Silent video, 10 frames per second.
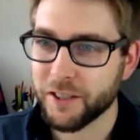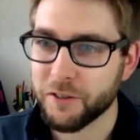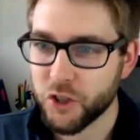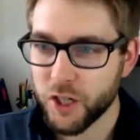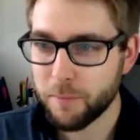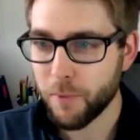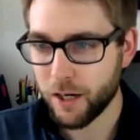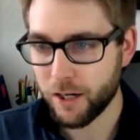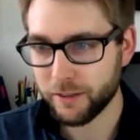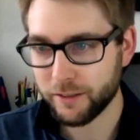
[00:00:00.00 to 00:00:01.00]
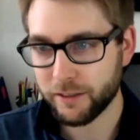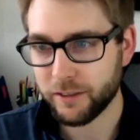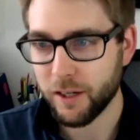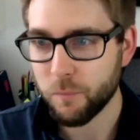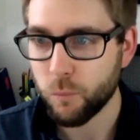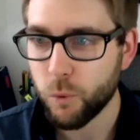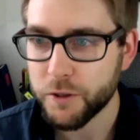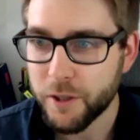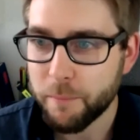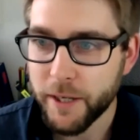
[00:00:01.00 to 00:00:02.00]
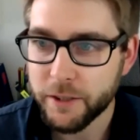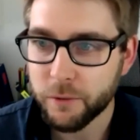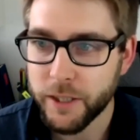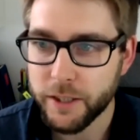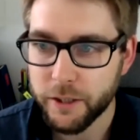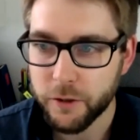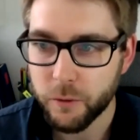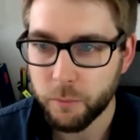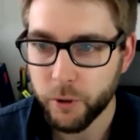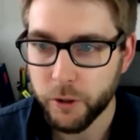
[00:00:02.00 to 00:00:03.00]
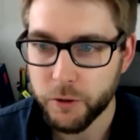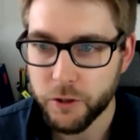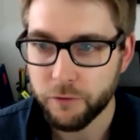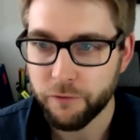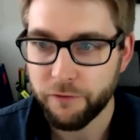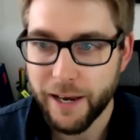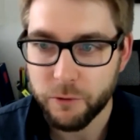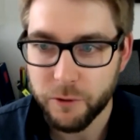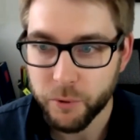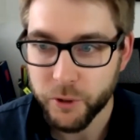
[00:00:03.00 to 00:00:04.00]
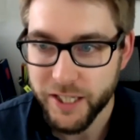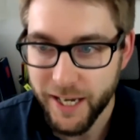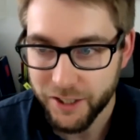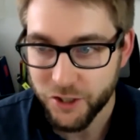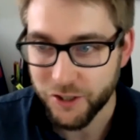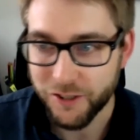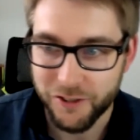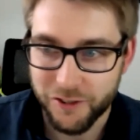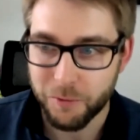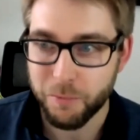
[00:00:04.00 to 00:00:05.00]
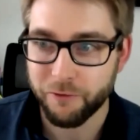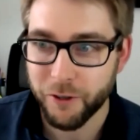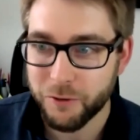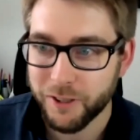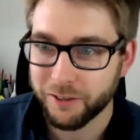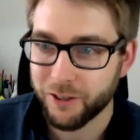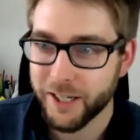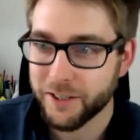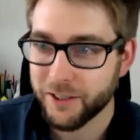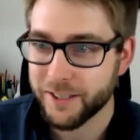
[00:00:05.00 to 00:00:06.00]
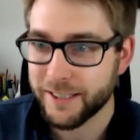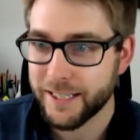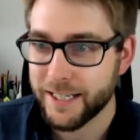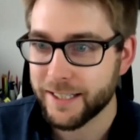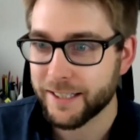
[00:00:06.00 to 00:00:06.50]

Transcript: So Jim asks, what's the best way to approach the founder protection and super voting rights at a seed